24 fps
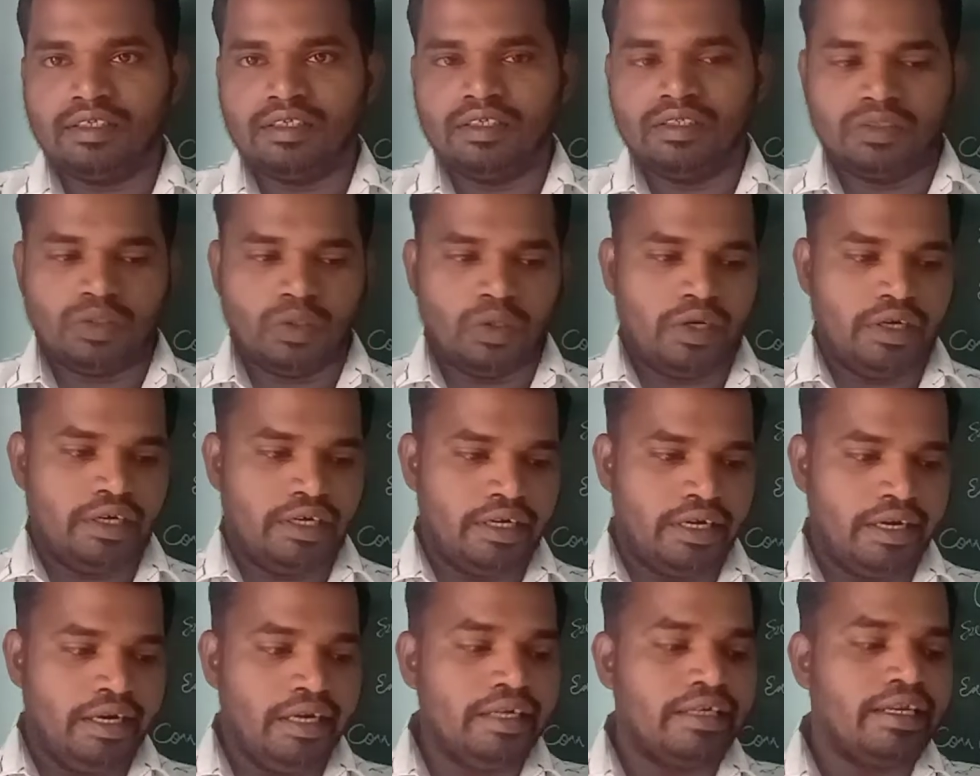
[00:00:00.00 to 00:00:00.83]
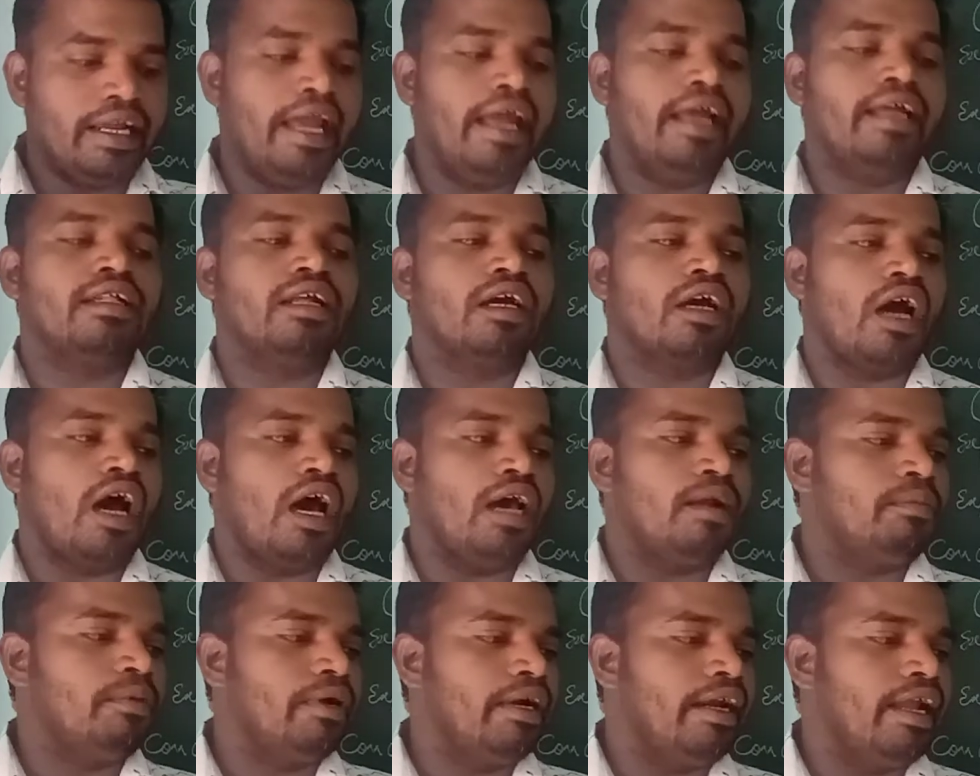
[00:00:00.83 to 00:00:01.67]
So it intake the
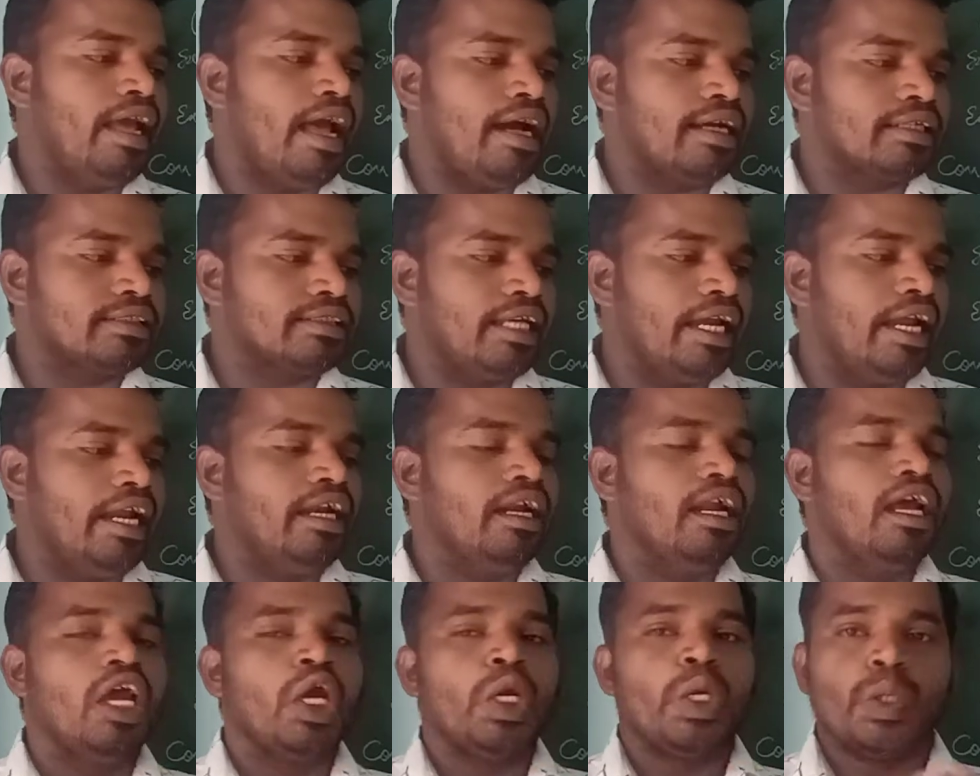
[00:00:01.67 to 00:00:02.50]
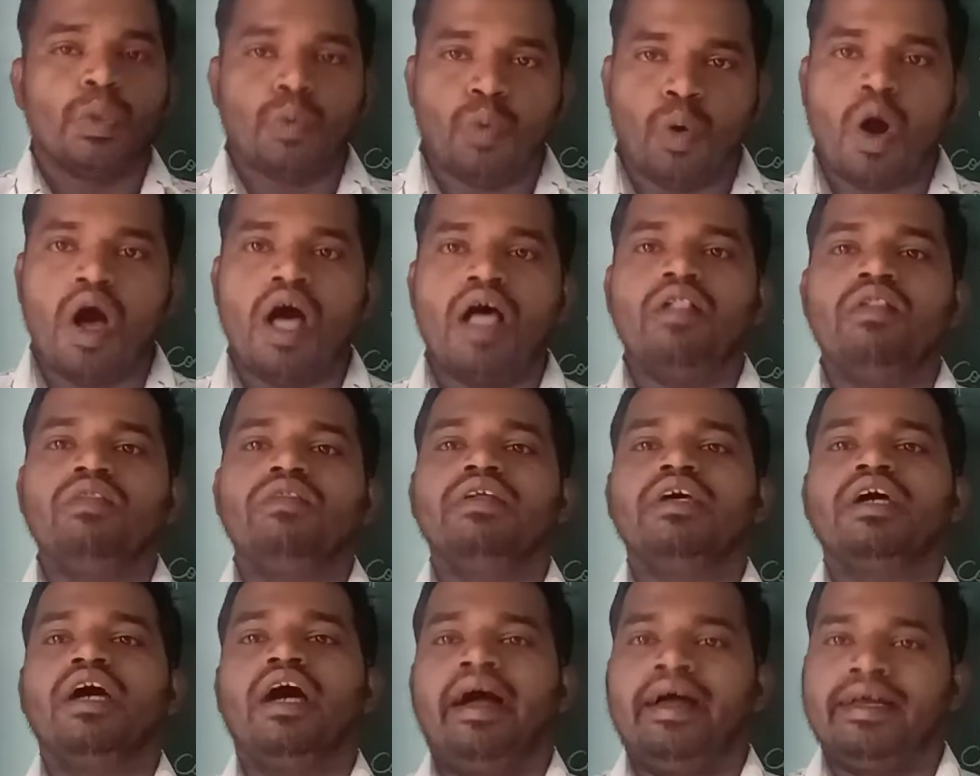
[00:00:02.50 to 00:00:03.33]
carbon dioxide, evolve
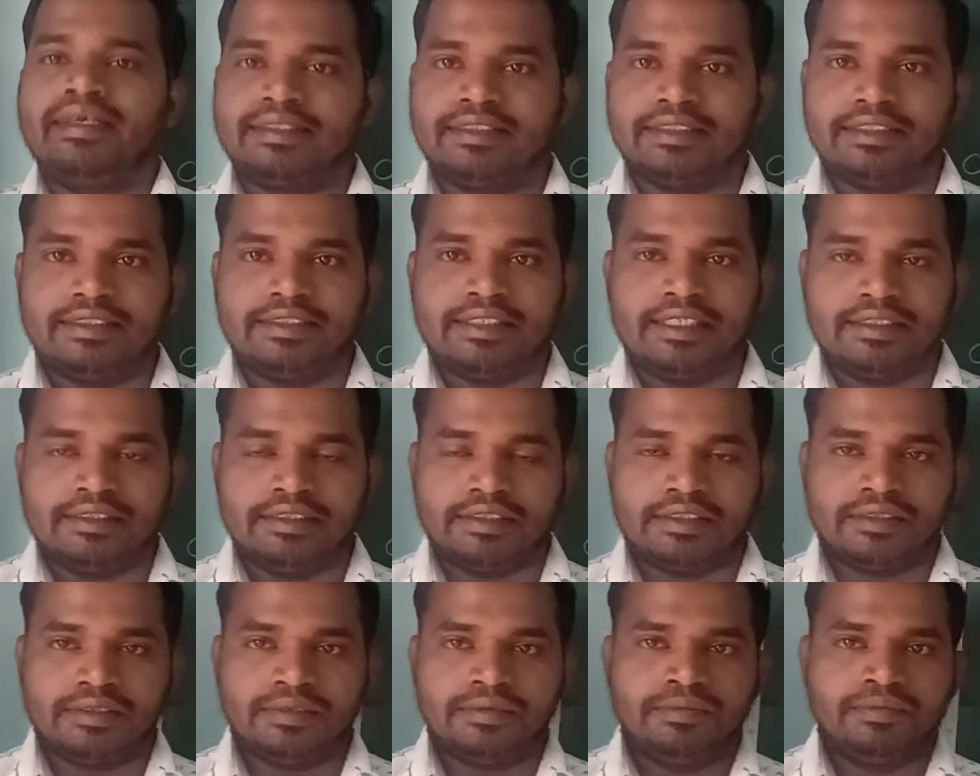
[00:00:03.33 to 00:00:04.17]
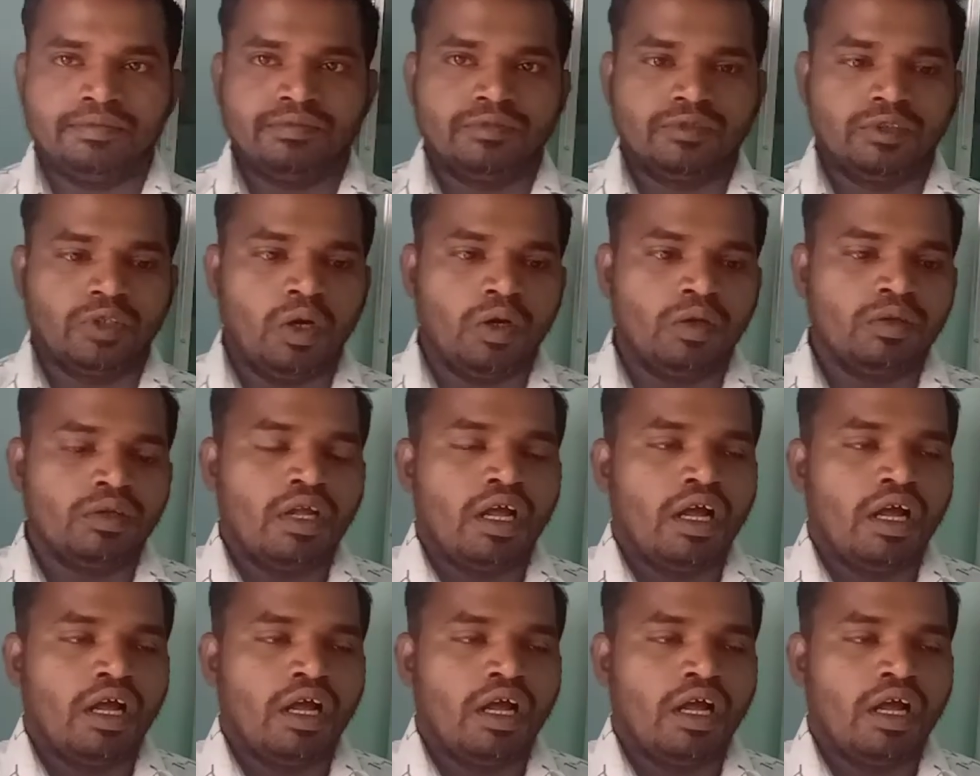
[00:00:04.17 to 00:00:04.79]
the oxygens. So